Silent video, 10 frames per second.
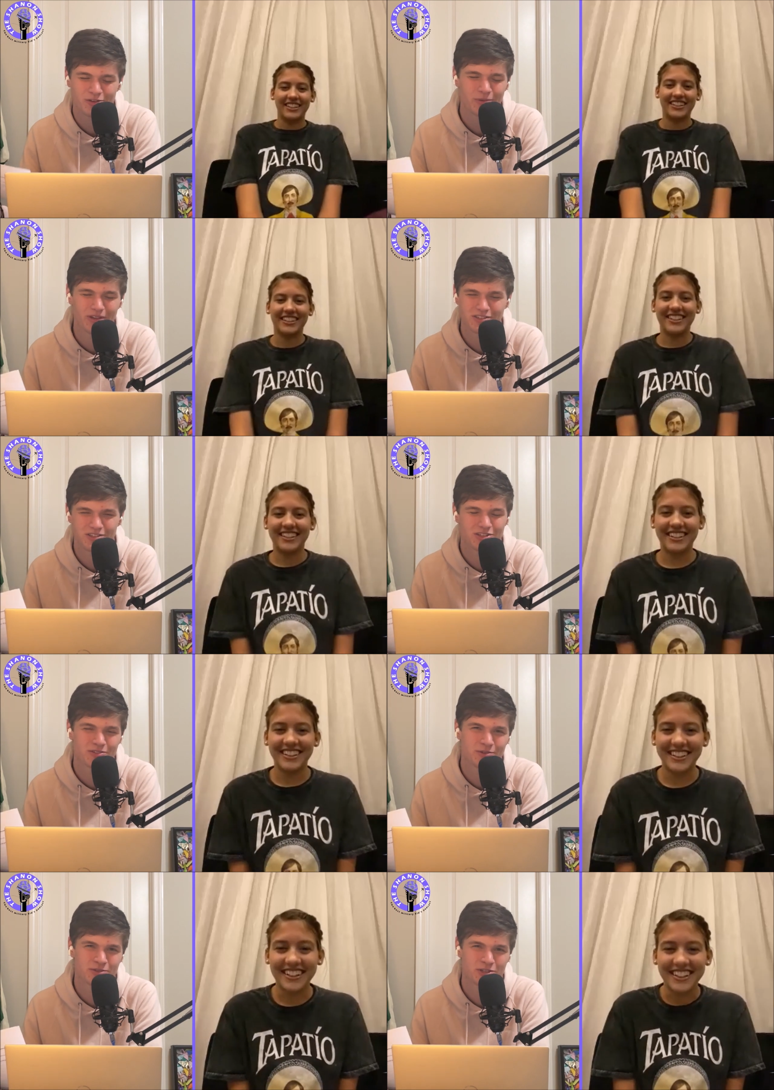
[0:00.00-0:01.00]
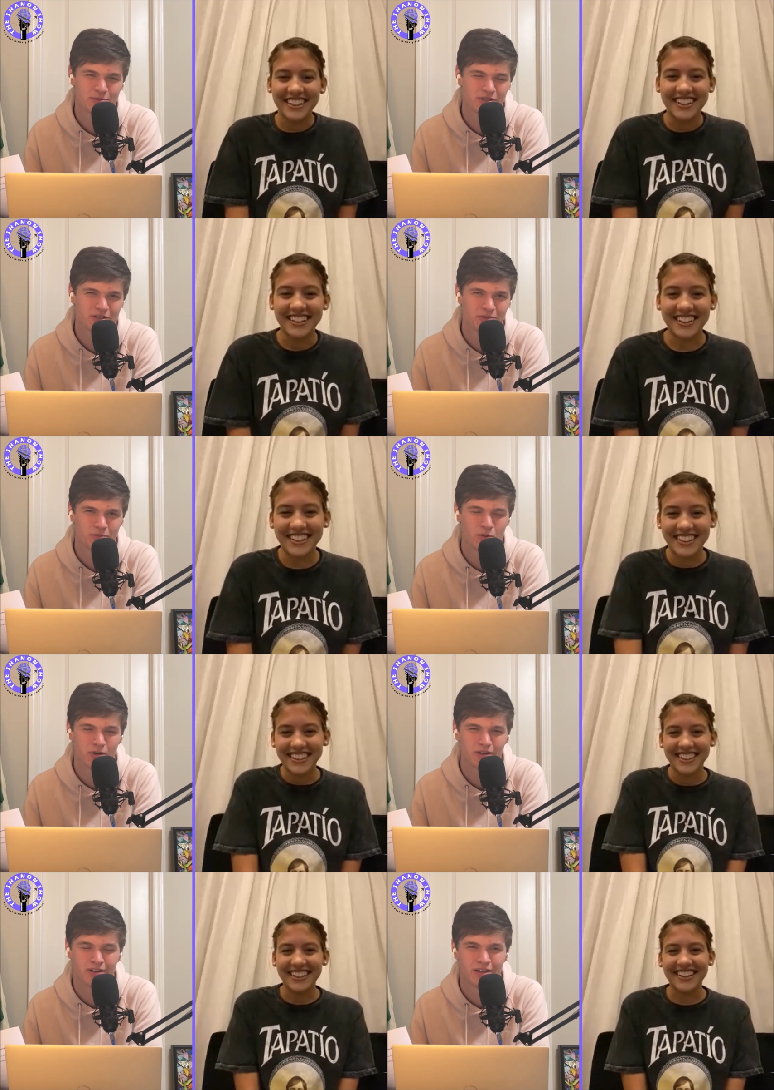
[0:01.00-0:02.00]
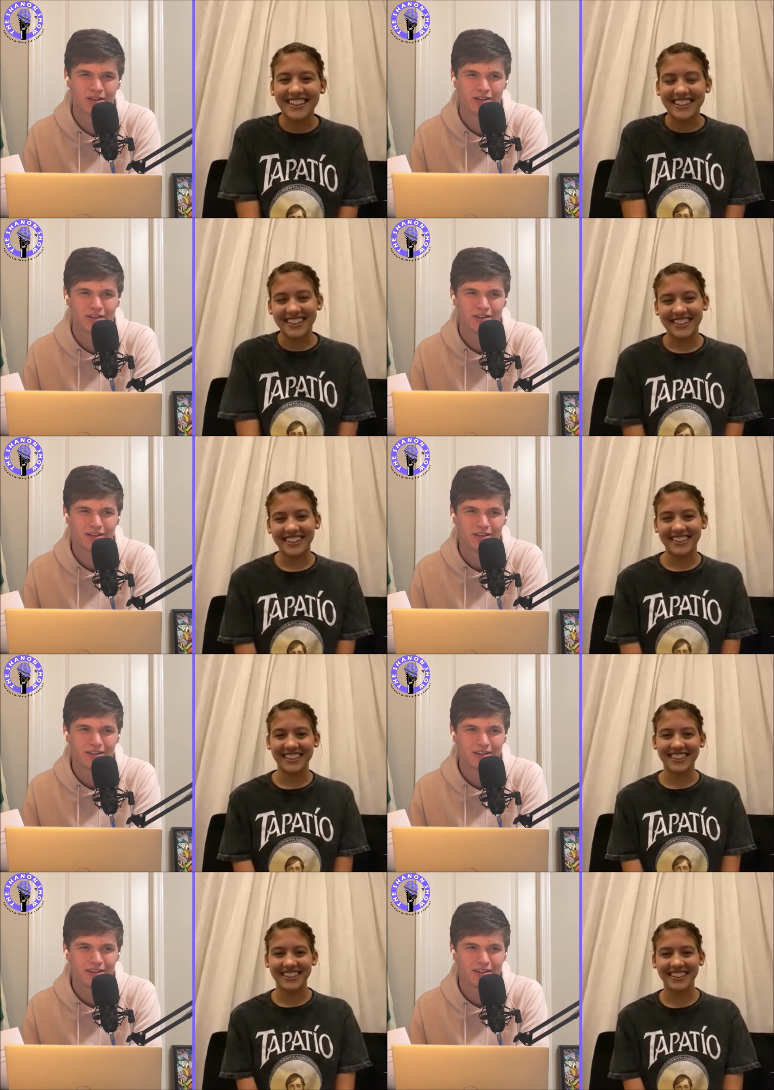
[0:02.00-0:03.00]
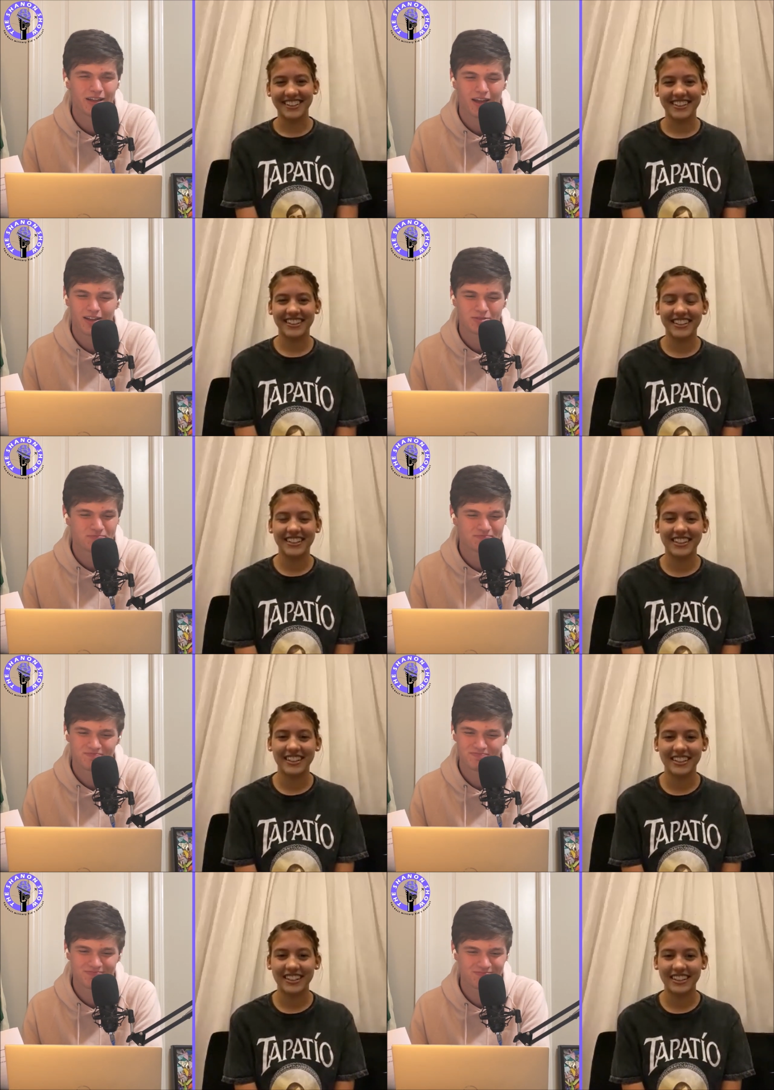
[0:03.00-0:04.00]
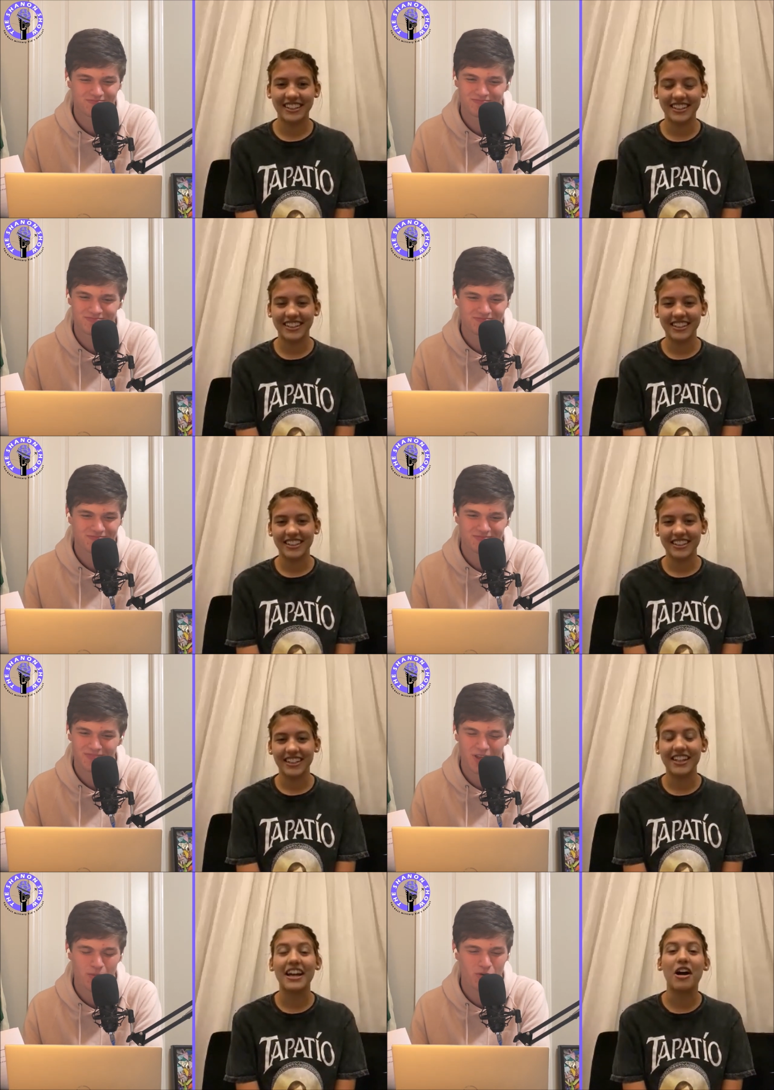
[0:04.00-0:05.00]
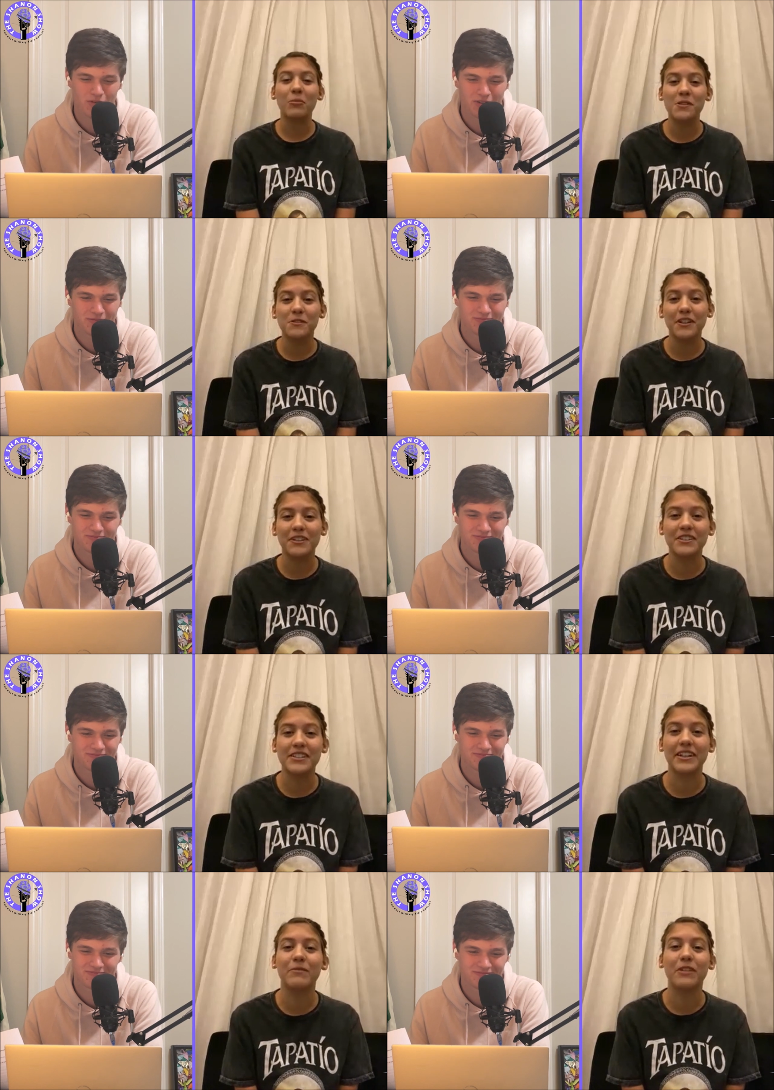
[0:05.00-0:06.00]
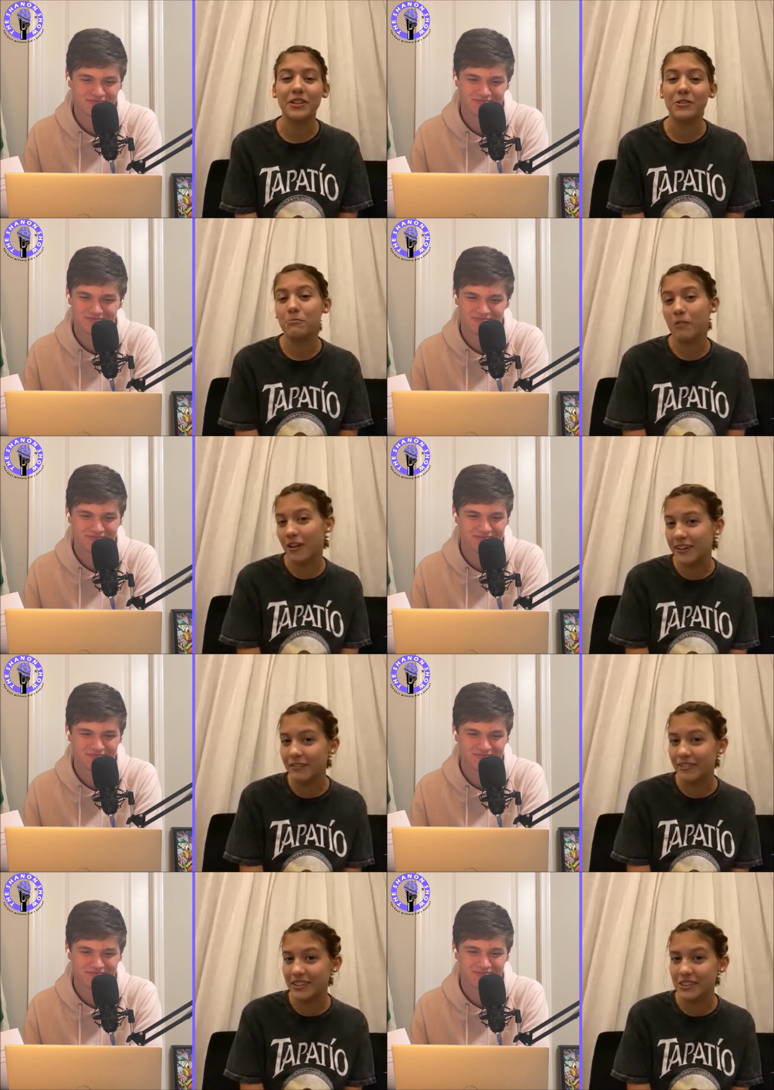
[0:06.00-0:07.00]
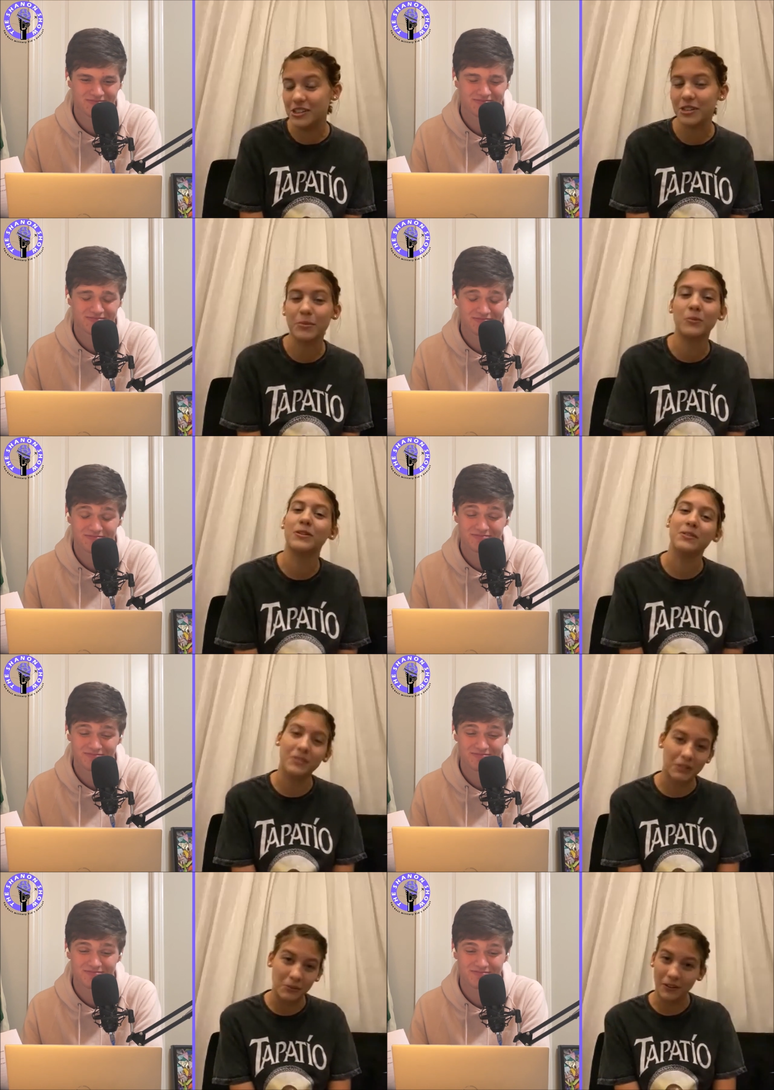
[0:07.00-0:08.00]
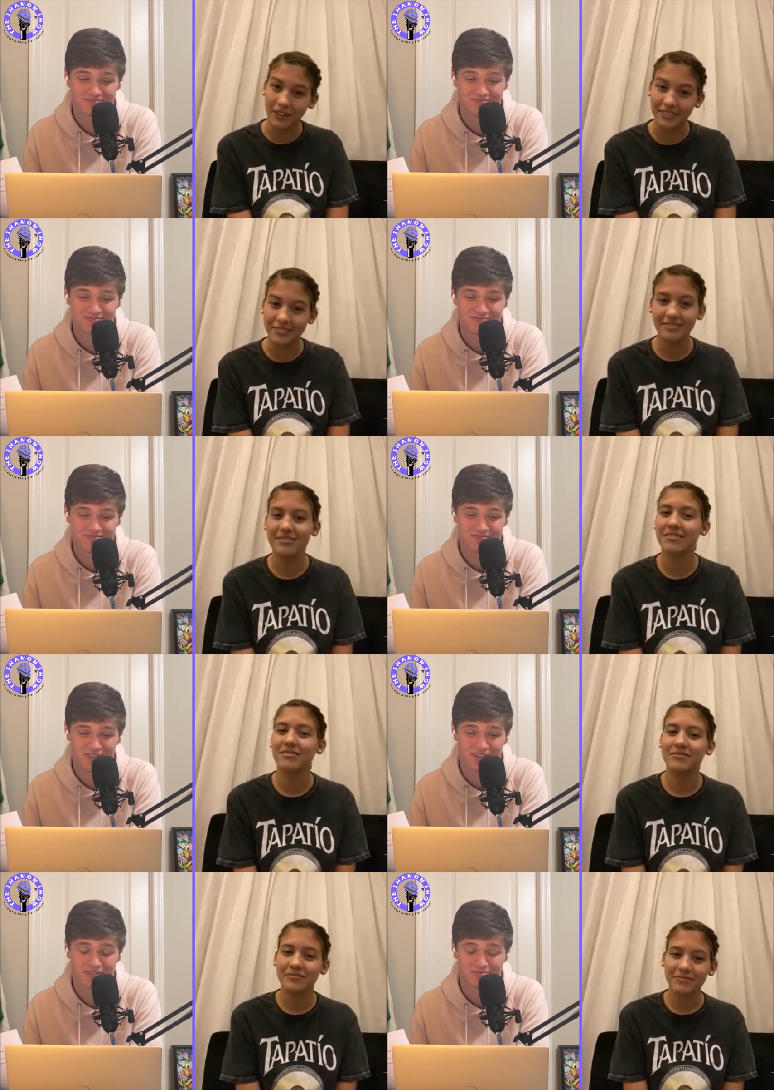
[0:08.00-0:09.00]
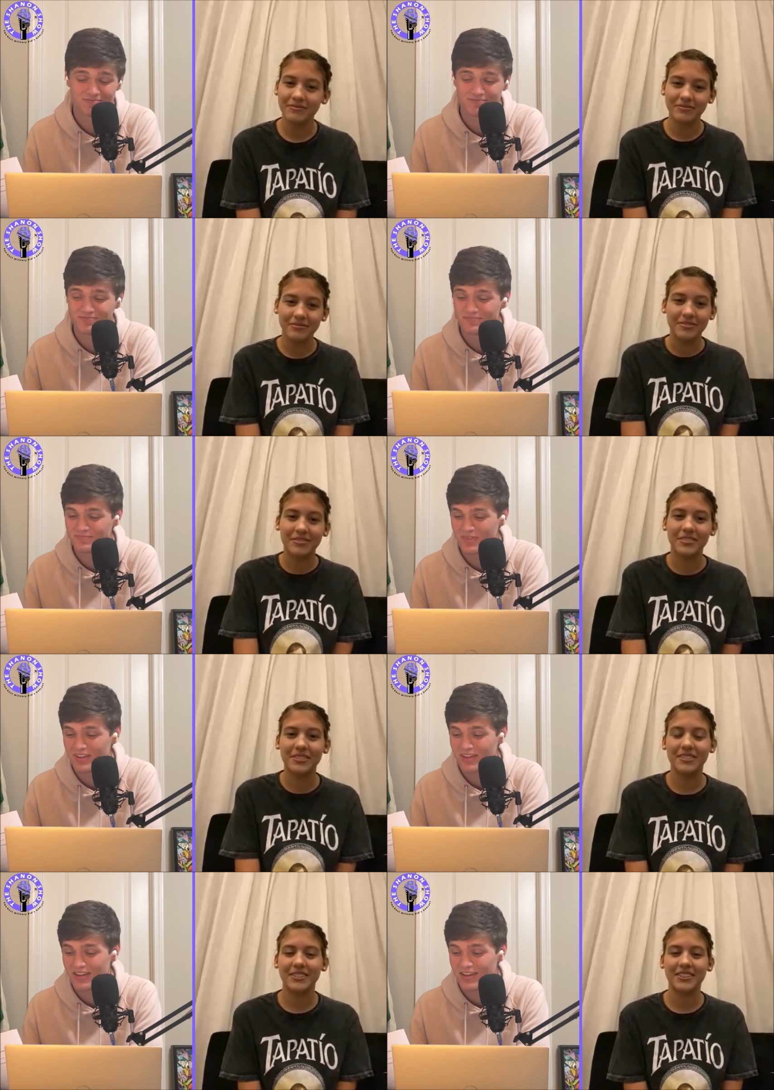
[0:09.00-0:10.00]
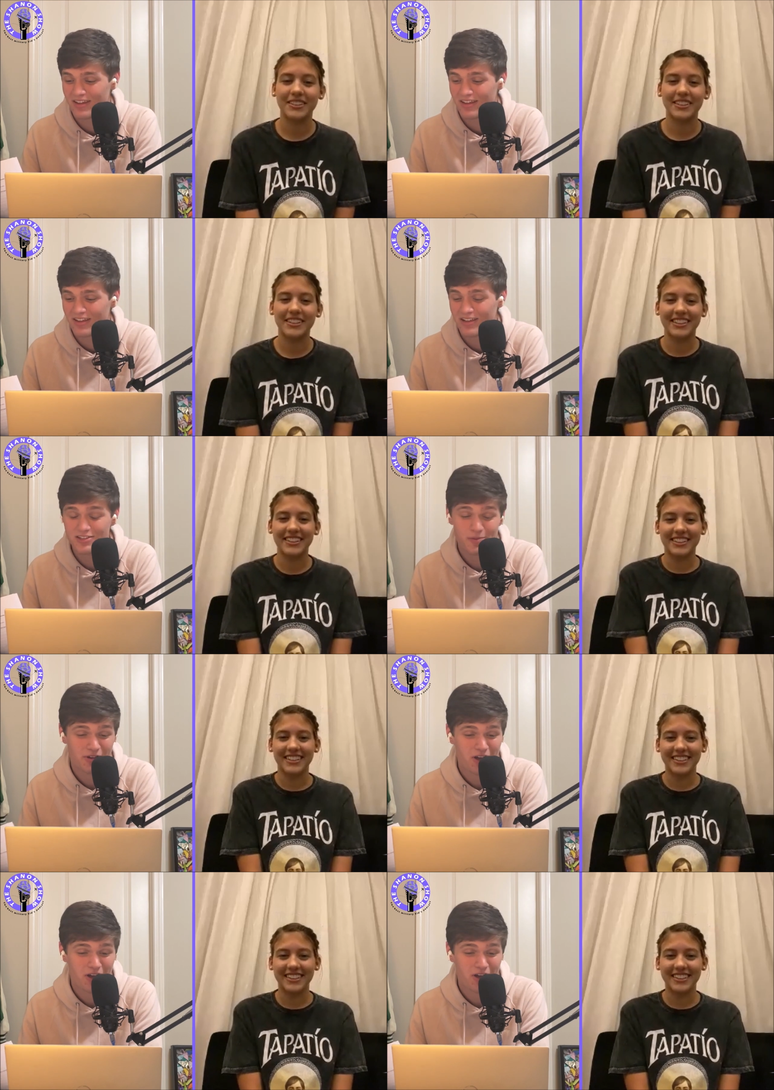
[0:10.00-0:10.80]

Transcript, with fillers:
Speaker 1: your relationships aren't important. I,
Speaker 2: it helps you understand what you want in a relationship and what you don't want.
Speaker 1: Yeah. Let's talk